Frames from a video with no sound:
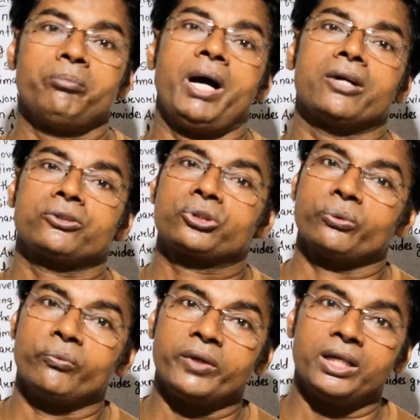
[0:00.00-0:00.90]

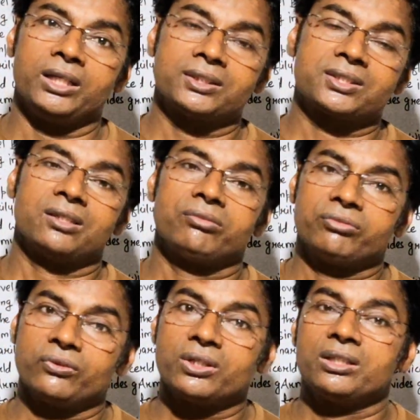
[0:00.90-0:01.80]
punctuates
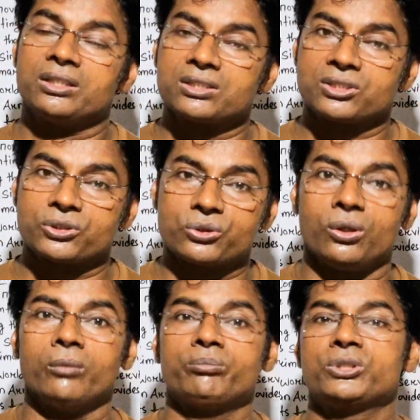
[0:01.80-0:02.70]
a full
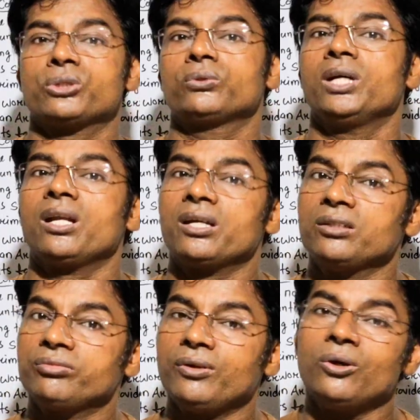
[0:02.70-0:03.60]
stop to the
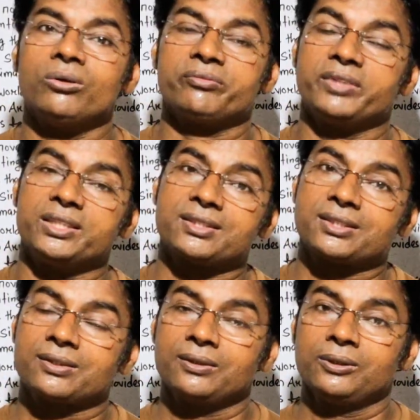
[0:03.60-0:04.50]
life of
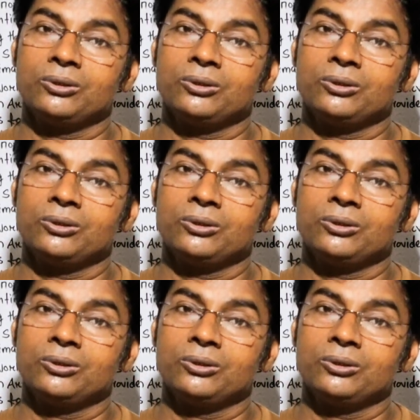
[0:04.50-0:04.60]
this